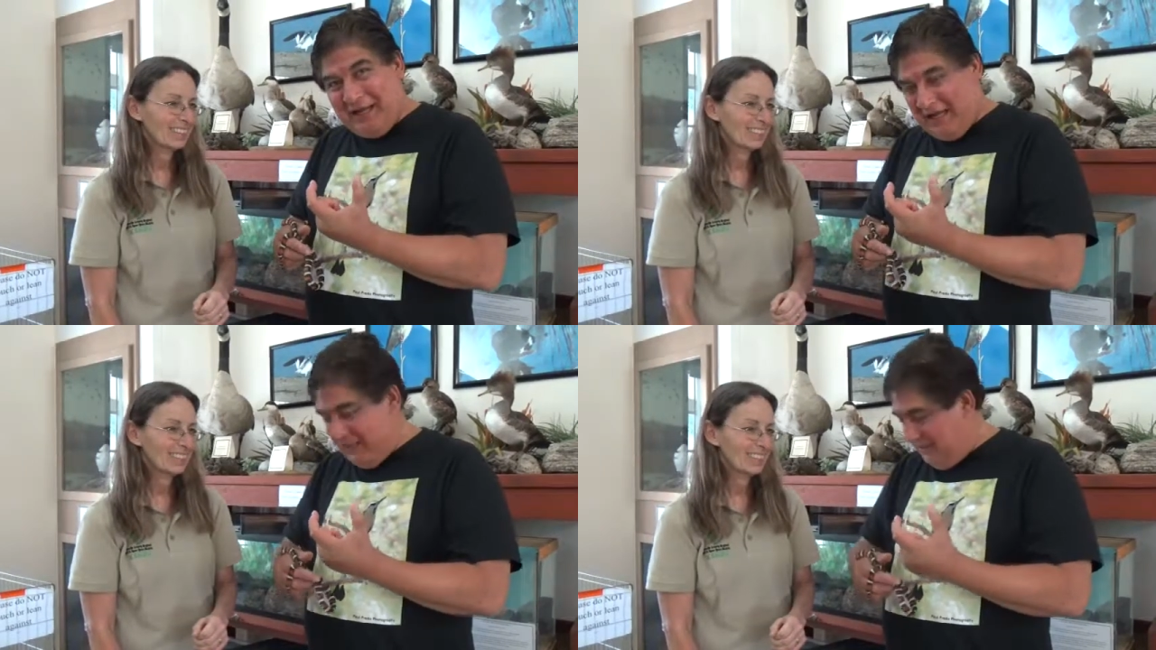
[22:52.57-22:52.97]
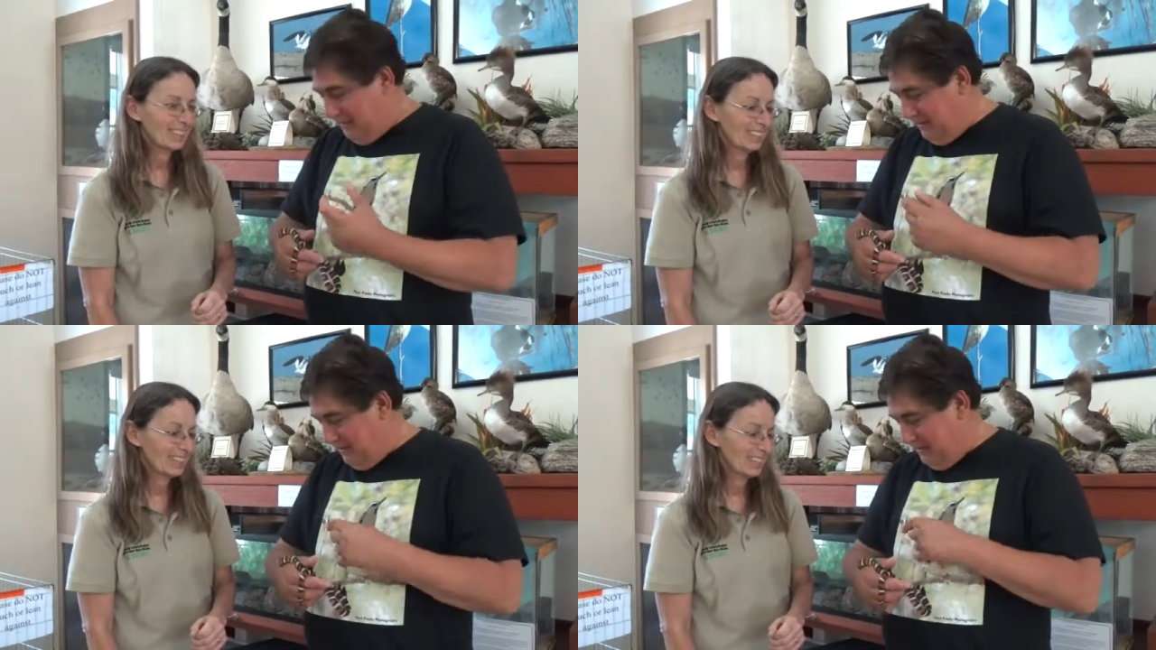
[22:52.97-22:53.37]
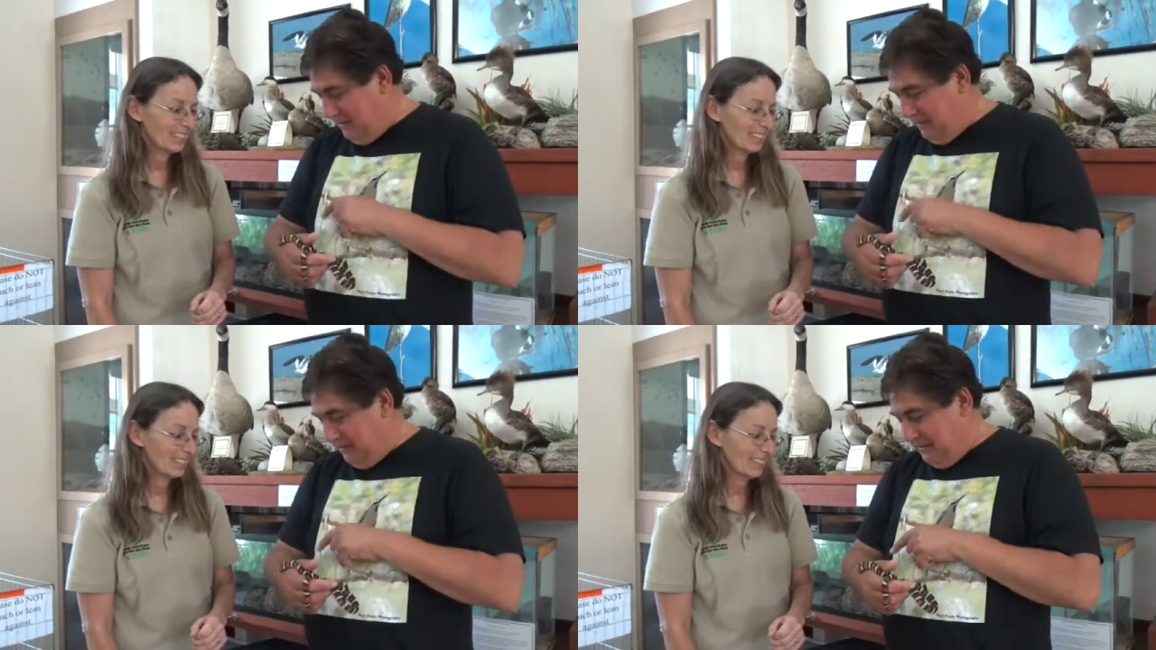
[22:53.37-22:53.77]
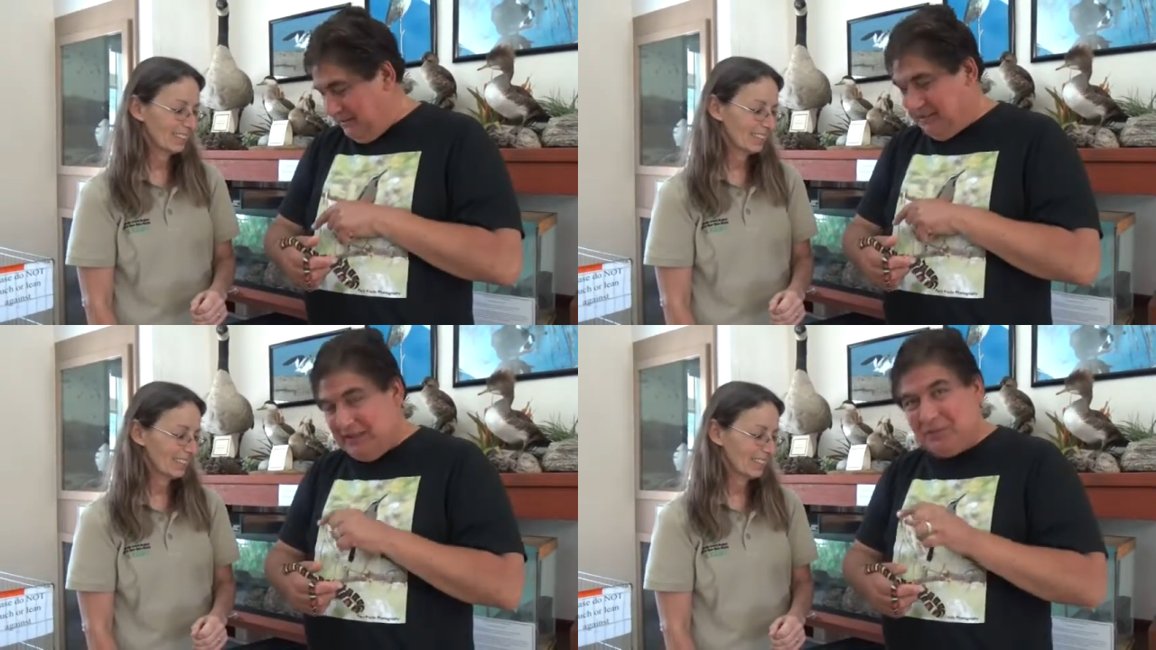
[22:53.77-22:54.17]
Speaker 1: head.
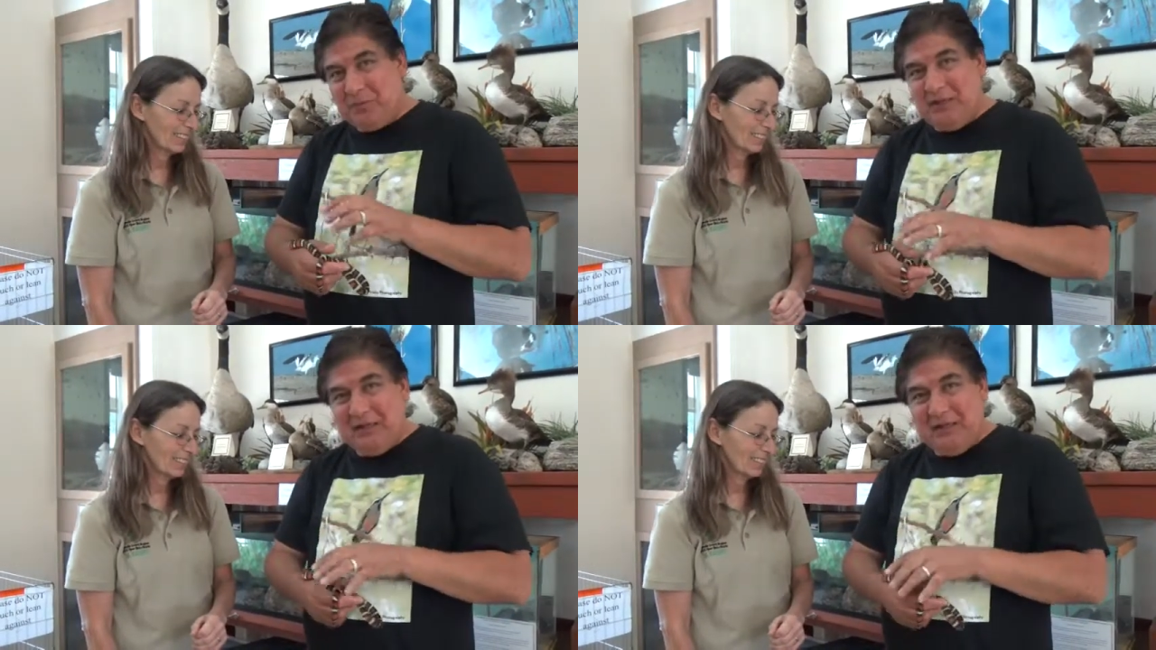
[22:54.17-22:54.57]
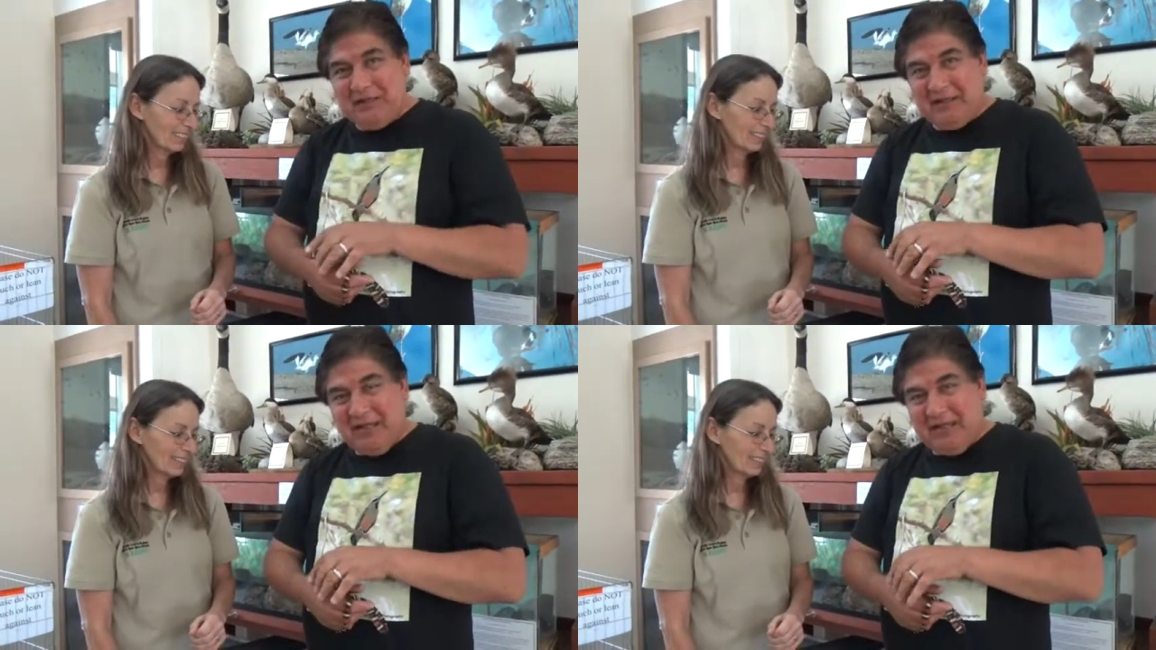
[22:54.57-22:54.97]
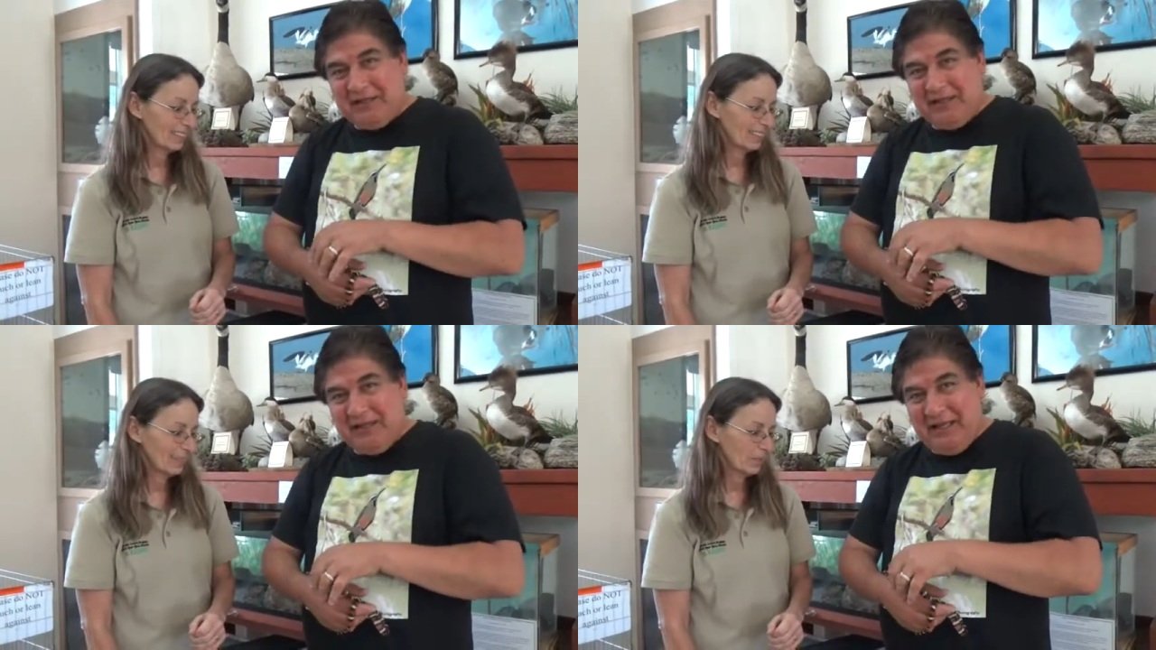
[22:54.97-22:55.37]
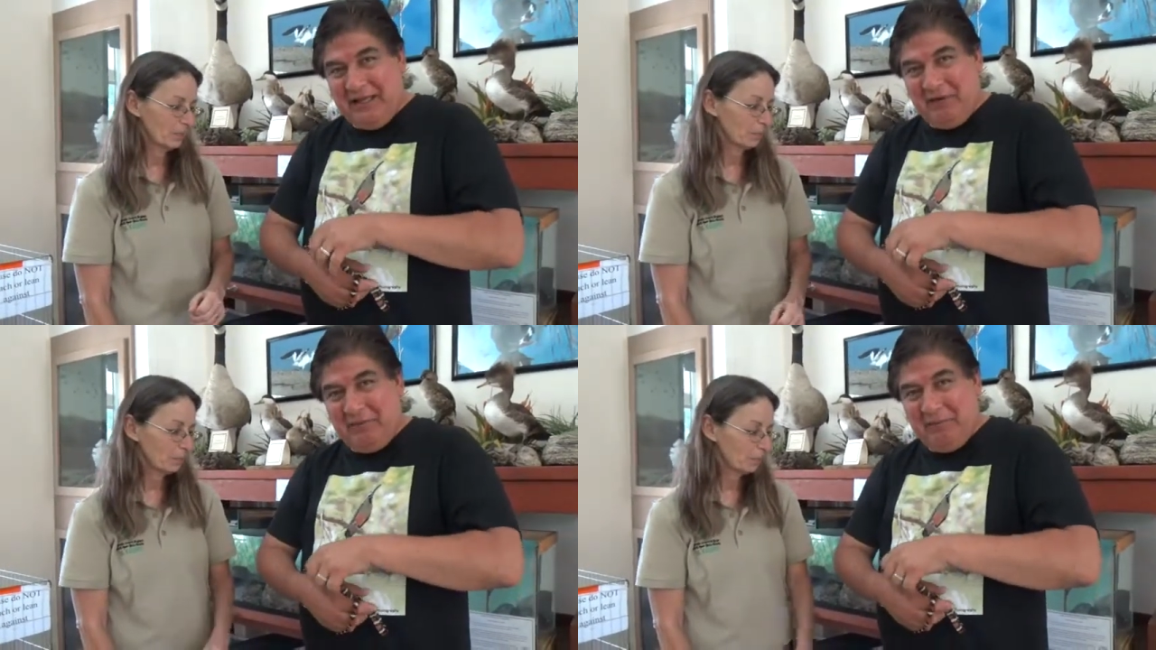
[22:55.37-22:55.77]
This one, like
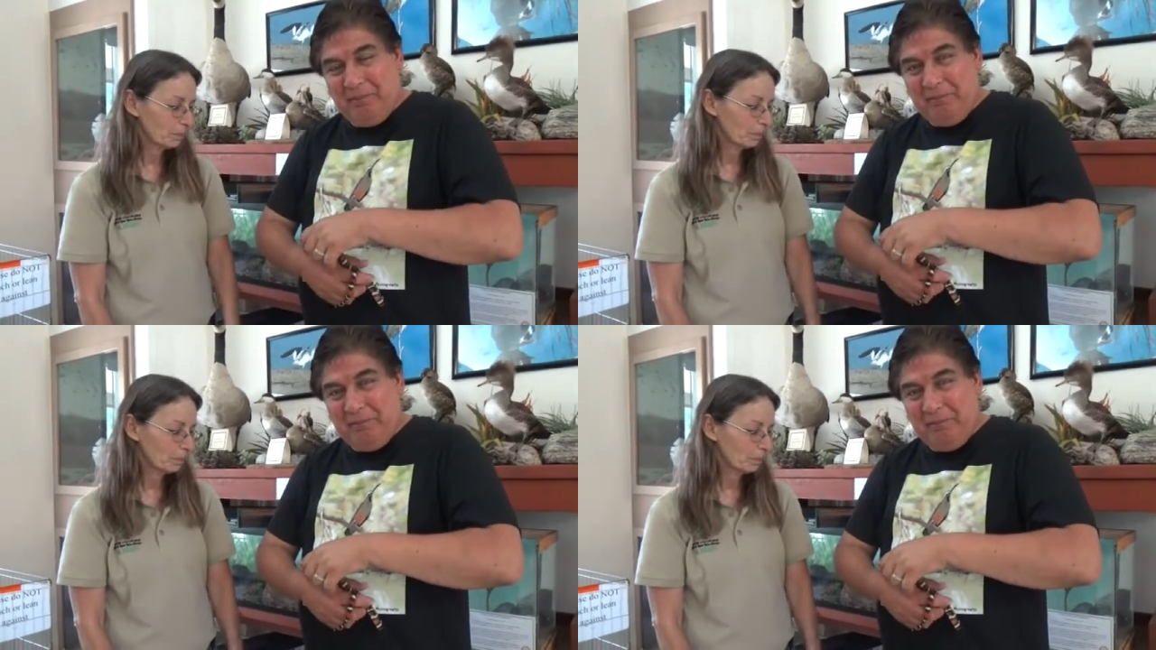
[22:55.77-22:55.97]
the